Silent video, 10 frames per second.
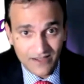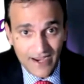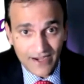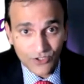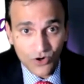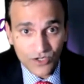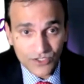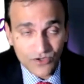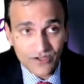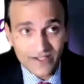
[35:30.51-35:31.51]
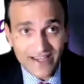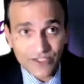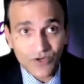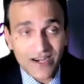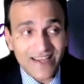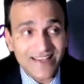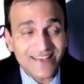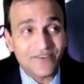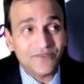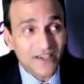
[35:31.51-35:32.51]
And also naturally
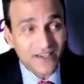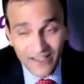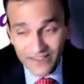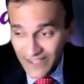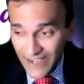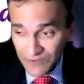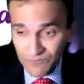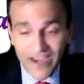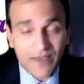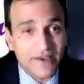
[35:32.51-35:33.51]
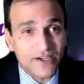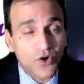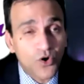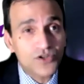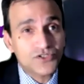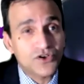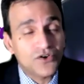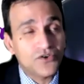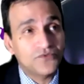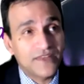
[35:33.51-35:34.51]
the environment
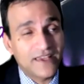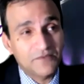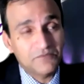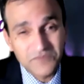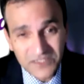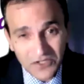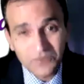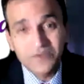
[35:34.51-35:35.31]
also, they, you know,